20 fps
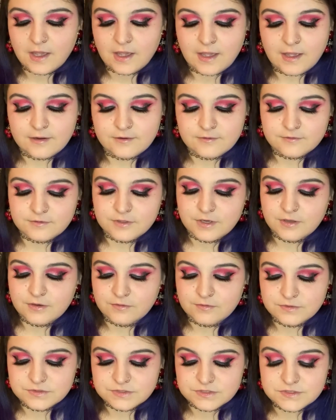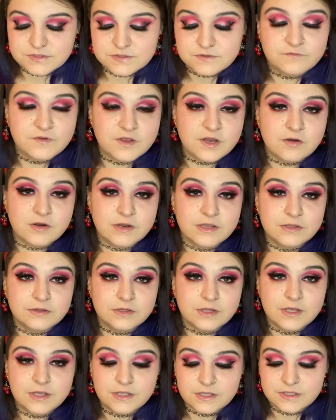I don't know, it's just a very
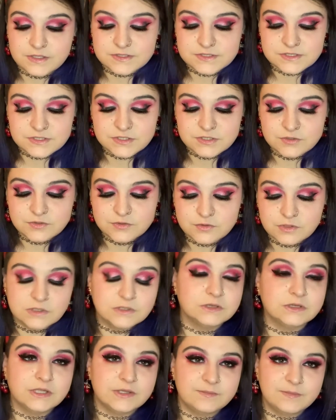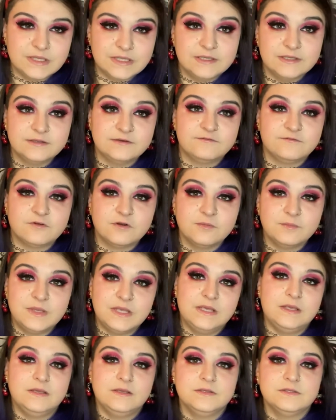like, it's too limited for
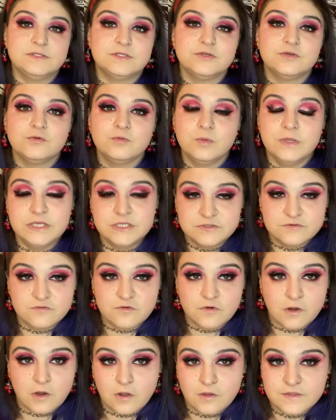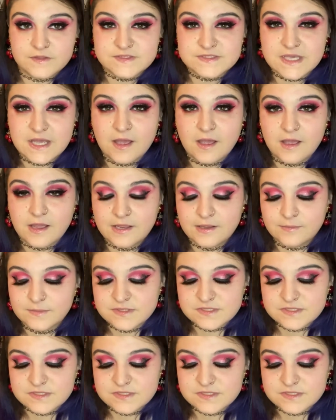me to reach for all the time.